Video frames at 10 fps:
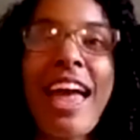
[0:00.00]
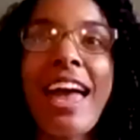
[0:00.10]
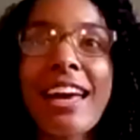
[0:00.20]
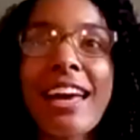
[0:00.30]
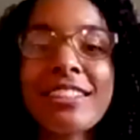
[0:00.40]

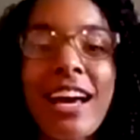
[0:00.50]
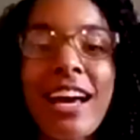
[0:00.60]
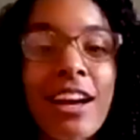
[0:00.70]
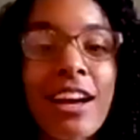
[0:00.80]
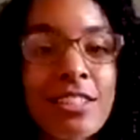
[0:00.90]
And
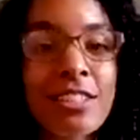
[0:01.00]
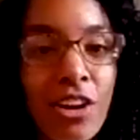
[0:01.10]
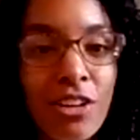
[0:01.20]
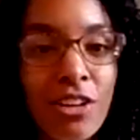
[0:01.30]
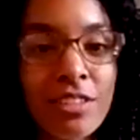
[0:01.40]
I saw
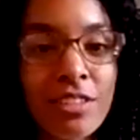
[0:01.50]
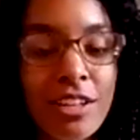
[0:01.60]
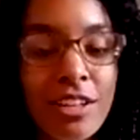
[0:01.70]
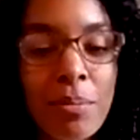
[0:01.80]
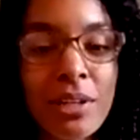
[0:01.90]
her a
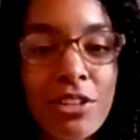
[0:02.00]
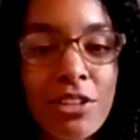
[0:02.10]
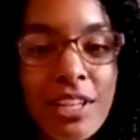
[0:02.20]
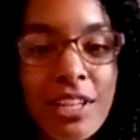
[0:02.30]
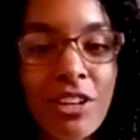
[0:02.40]
couple years
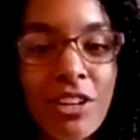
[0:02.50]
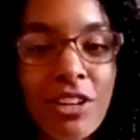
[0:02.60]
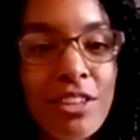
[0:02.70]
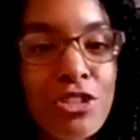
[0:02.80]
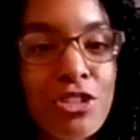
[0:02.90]
later at
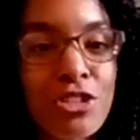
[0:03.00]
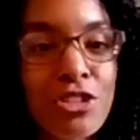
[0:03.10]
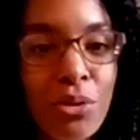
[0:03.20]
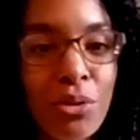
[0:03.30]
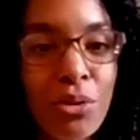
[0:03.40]
the shoe
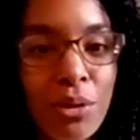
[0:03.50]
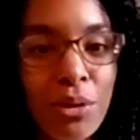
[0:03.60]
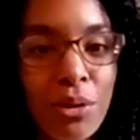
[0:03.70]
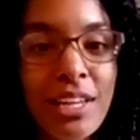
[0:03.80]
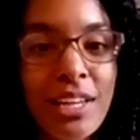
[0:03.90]
store where I
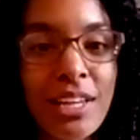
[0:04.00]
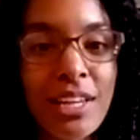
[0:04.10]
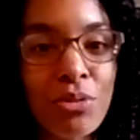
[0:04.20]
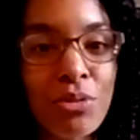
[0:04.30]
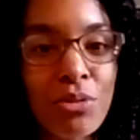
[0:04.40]
worked, and she
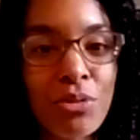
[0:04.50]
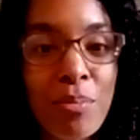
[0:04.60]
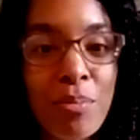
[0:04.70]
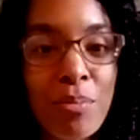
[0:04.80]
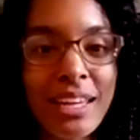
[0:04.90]
remembered
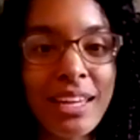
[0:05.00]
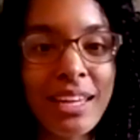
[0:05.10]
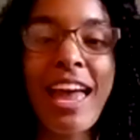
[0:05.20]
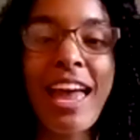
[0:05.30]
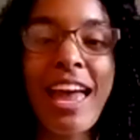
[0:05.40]
me
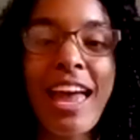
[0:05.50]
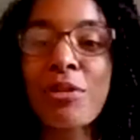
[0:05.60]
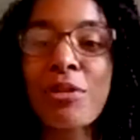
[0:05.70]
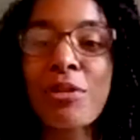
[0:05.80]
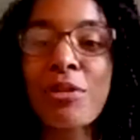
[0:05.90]
and
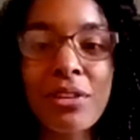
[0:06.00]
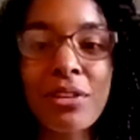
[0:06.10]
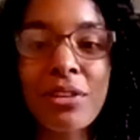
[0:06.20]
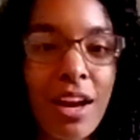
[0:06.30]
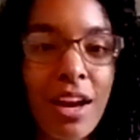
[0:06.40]
remembered
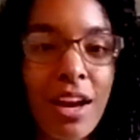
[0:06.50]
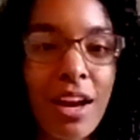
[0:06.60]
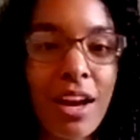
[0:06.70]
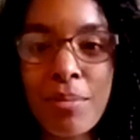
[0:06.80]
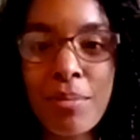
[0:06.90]
talking to my
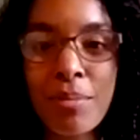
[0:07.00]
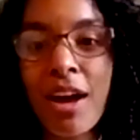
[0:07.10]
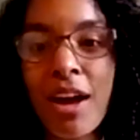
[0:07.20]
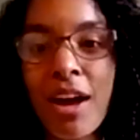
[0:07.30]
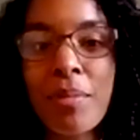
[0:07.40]
mom,
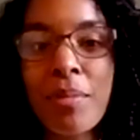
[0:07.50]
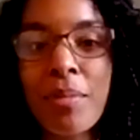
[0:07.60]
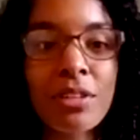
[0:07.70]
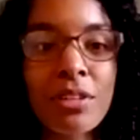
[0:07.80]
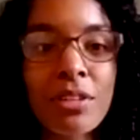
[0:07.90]
remembered
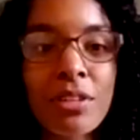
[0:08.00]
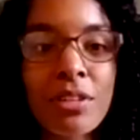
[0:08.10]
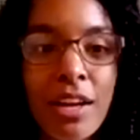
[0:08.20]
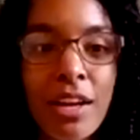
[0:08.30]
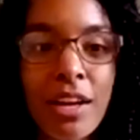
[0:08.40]
talking
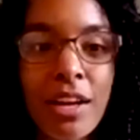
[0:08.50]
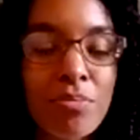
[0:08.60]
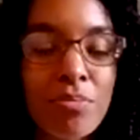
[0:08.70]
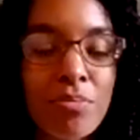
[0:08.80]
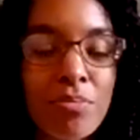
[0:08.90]
about
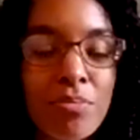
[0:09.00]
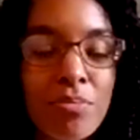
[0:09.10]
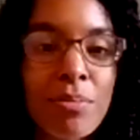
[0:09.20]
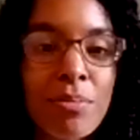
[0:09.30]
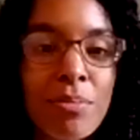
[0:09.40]
me going
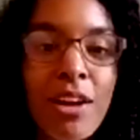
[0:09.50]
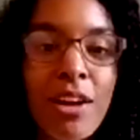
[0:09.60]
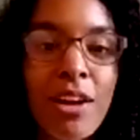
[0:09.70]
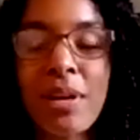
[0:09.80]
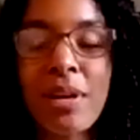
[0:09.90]
to make my
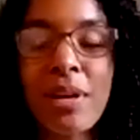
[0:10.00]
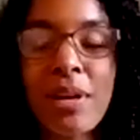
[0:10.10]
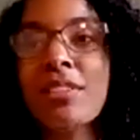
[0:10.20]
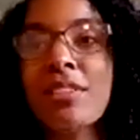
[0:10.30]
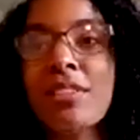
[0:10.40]

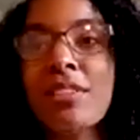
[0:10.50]
confirmation.